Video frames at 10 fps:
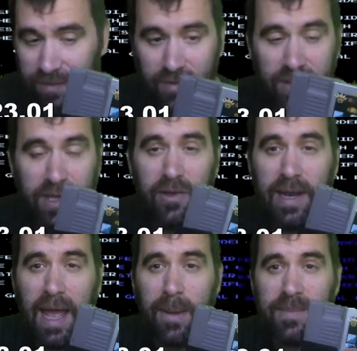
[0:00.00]
Really
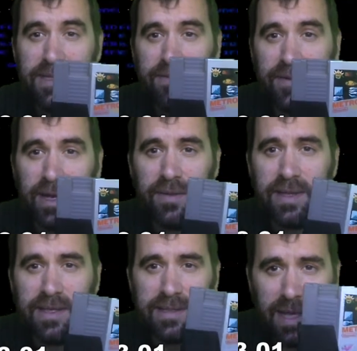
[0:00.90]
good atmosphere. I don't
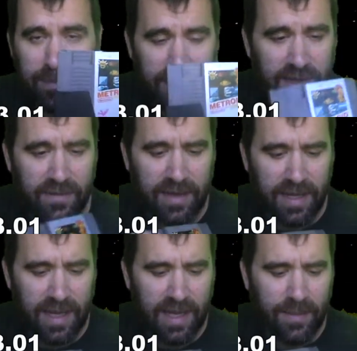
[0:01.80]
think it's that big of a
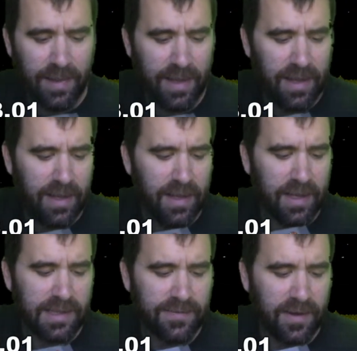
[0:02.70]
game
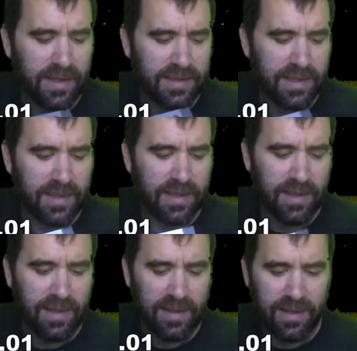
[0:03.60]
as far as
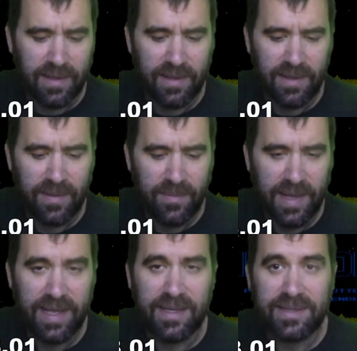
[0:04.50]
the
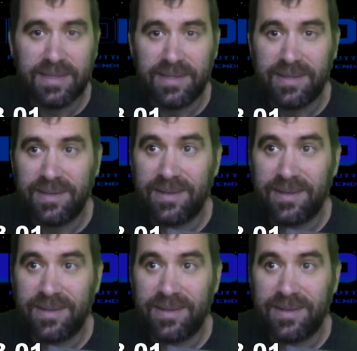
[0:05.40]
MIGs.